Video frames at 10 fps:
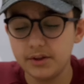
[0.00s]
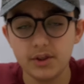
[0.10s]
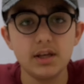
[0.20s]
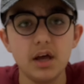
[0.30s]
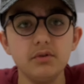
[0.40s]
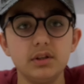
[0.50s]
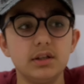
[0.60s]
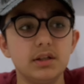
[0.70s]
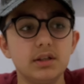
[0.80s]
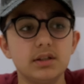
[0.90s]
sound
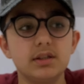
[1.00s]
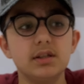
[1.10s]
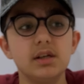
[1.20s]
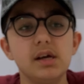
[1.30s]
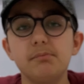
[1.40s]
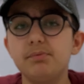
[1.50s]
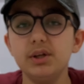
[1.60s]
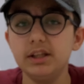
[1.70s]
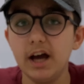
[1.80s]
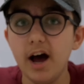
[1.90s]
is
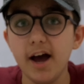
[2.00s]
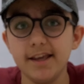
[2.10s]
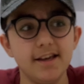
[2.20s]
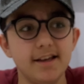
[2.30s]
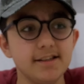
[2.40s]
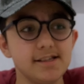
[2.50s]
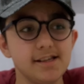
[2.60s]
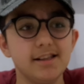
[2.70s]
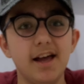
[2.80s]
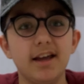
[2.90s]
pretty high. Yes,
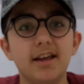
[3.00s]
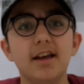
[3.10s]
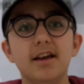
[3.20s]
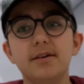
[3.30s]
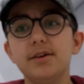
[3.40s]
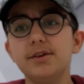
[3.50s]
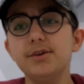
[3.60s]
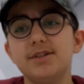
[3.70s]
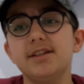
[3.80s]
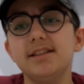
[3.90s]

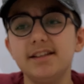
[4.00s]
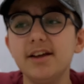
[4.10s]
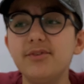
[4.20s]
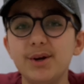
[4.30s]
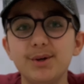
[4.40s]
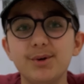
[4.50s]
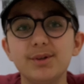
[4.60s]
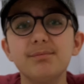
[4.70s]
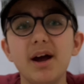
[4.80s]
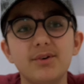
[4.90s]
you should need a very good
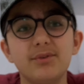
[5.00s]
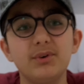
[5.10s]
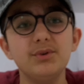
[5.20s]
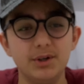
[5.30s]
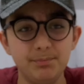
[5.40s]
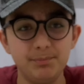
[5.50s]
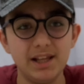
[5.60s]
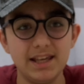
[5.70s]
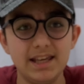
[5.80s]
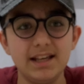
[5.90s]
microphone when you're
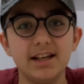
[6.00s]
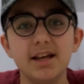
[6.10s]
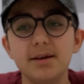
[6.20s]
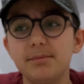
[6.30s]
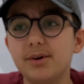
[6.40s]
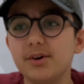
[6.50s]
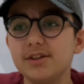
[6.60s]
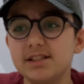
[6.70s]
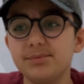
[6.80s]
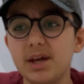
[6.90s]
playing, because
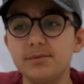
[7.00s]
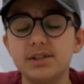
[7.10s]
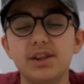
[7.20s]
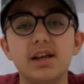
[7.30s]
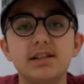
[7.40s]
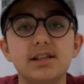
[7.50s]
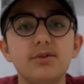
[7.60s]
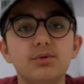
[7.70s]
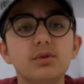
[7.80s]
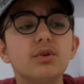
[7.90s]
sometimes the
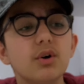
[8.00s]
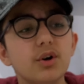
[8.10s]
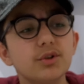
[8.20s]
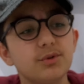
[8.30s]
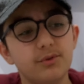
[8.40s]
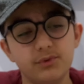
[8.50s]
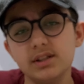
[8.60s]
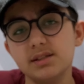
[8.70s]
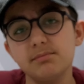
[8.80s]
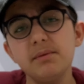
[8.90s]
sound will go to your
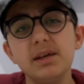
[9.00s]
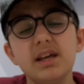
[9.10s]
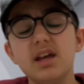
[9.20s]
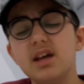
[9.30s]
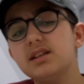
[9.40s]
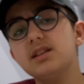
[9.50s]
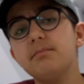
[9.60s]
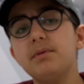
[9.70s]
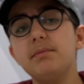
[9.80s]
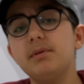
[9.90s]
friends. Maybe some
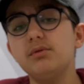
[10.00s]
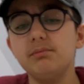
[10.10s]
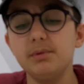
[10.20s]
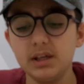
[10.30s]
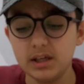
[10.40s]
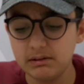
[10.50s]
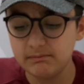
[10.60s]
people will be